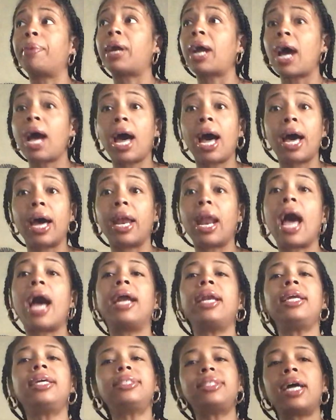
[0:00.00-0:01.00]
God. I
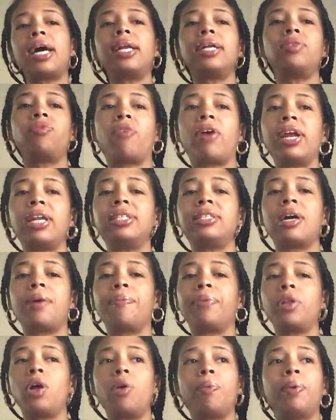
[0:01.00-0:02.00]
need y'all to write it down
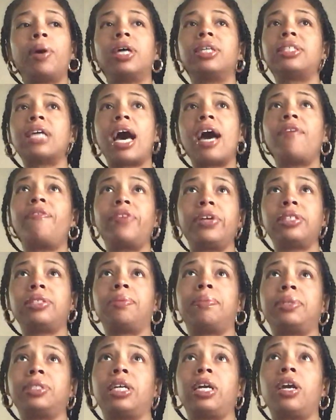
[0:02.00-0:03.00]
below because I feel like
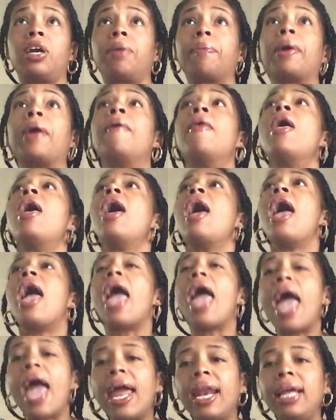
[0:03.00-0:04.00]
somebody's not hearing me.
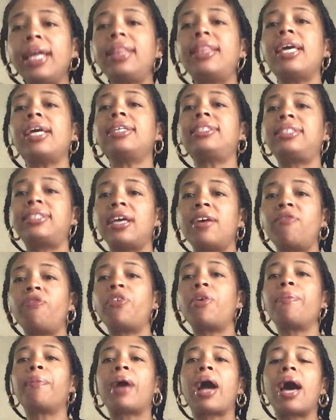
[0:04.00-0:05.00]
Anything sent
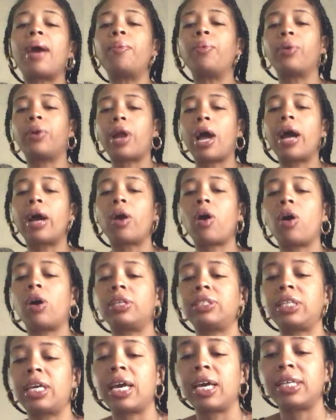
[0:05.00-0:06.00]
from God will not
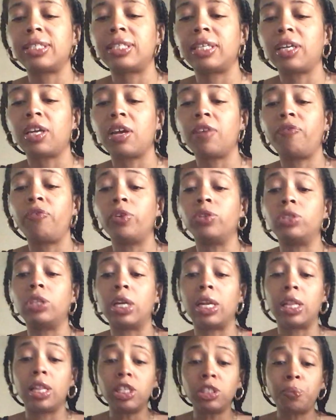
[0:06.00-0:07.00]
cause chaos and
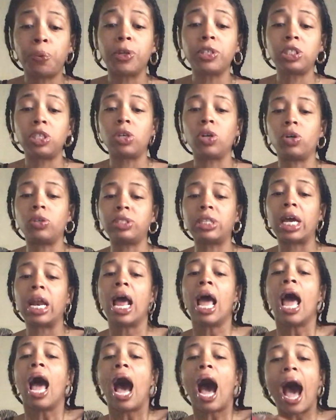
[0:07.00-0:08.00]
confusion. And this person knows that.
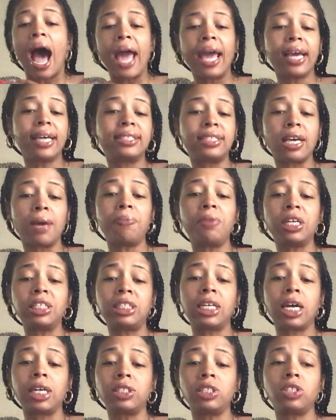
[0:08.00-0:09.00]
I accept that
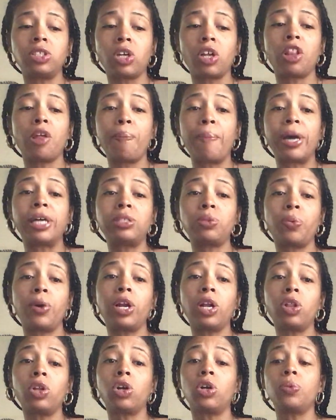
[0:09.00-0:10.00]
challenges are the best way
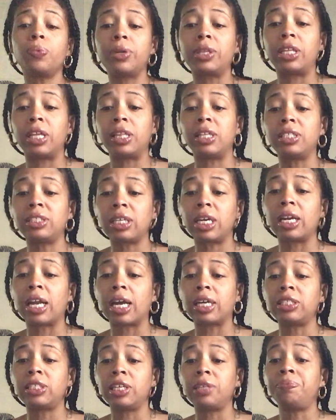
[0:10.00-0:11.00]
to learn within this
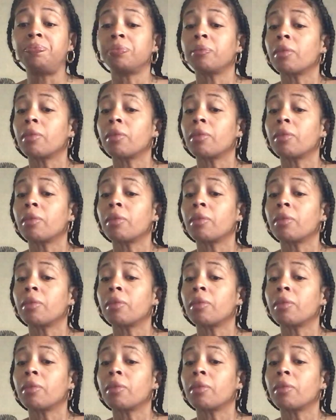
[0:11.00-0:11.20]
connection,